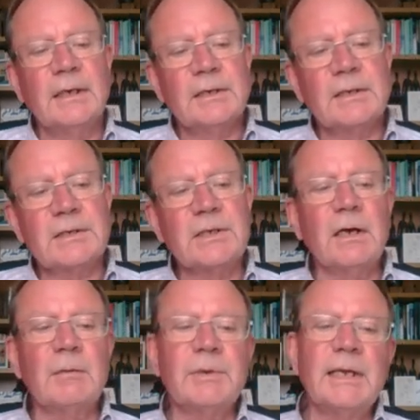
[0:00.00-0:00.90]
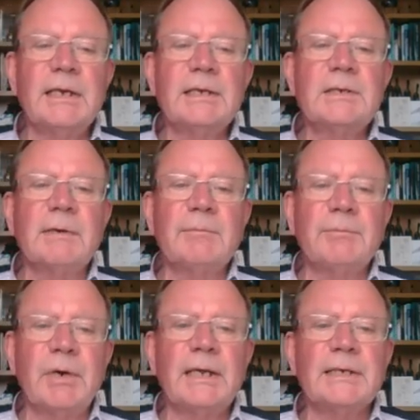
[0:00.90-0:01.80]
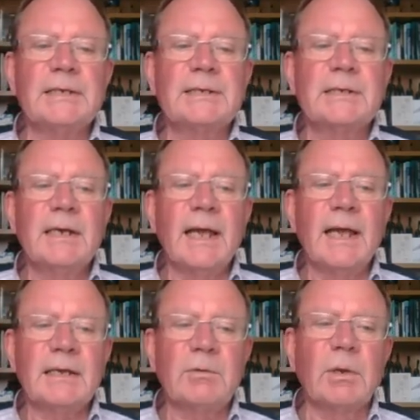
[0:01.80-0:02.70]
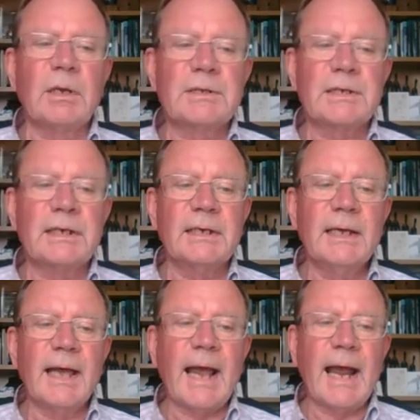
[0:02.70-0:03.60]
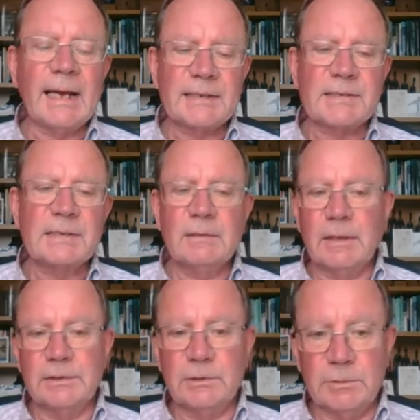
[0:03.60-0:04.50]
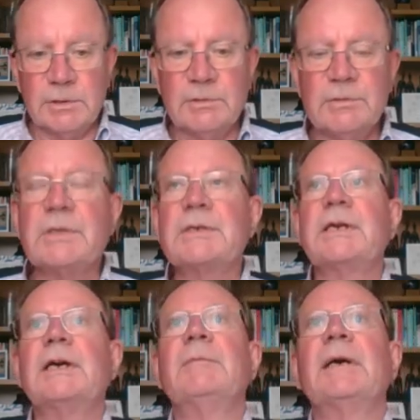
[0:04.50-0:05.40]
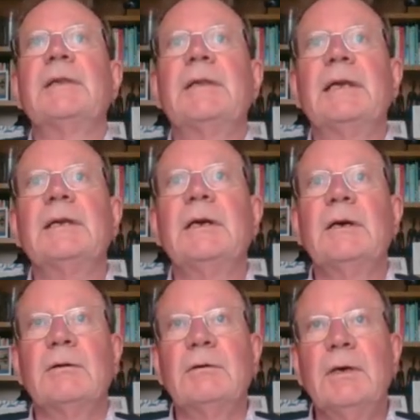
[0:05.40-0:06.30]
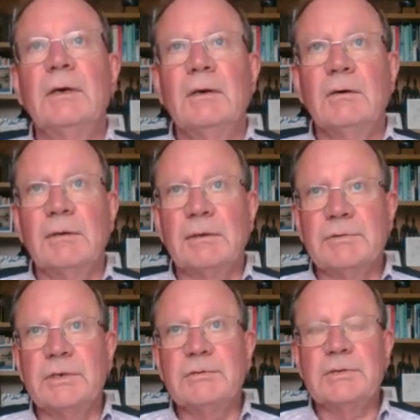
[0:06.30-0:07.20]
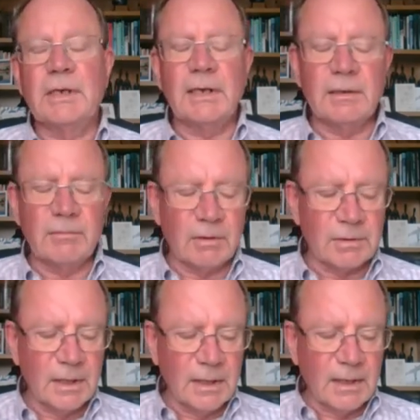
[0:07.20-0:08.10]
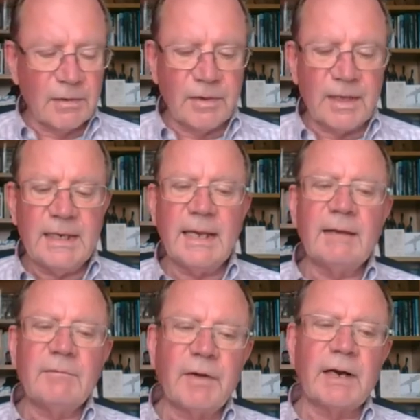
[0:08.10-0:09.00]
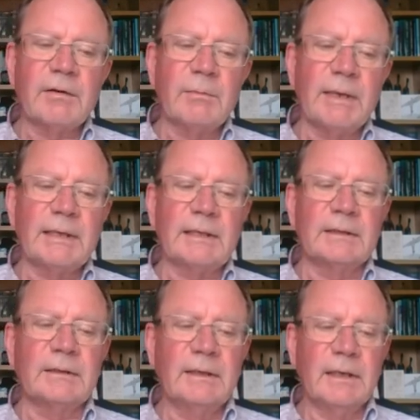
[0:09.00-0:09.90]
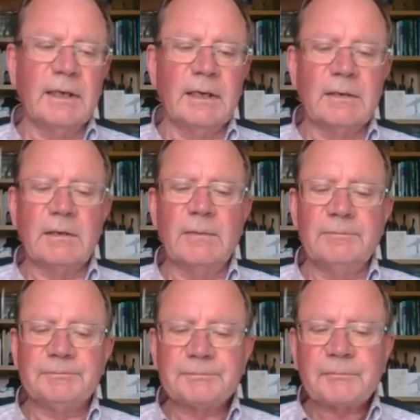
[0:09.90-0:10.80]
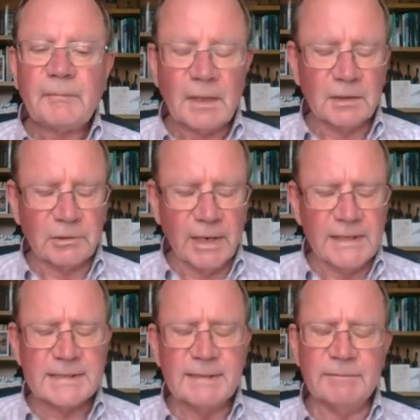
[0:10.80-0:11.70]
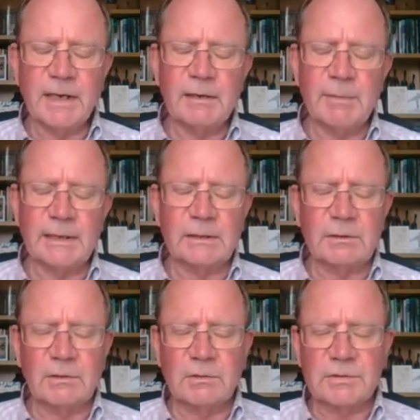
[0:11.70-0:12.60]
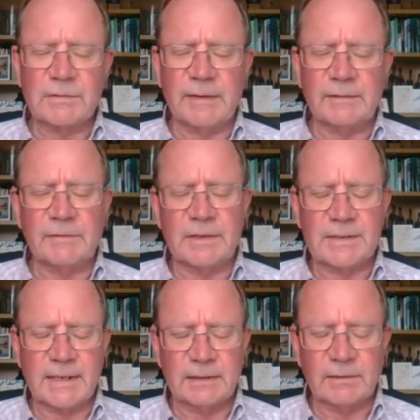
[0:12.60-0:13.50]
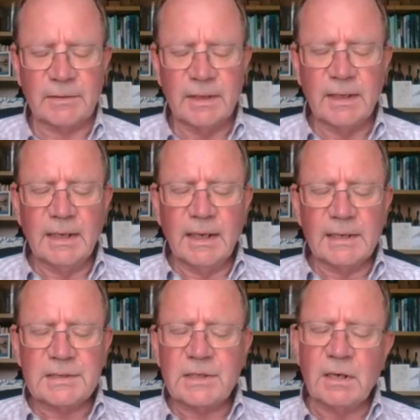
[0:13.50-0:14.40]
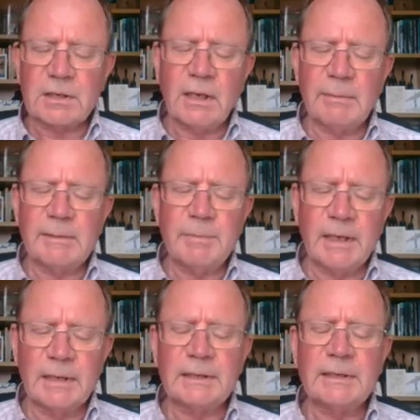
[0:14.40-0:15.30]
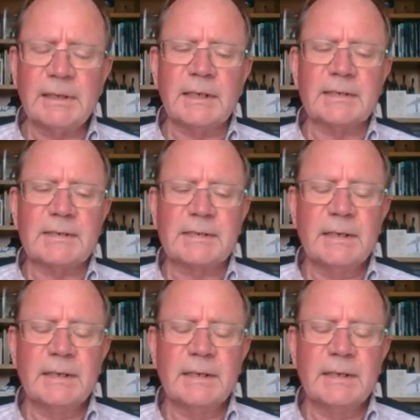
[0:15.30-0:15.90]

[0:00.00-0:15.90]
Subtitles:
to start beginning to embrace air quality as, and you used the term, I think, or it was used earlier on, the environmental the greatest environmental cause of adverse health, and start coming behind this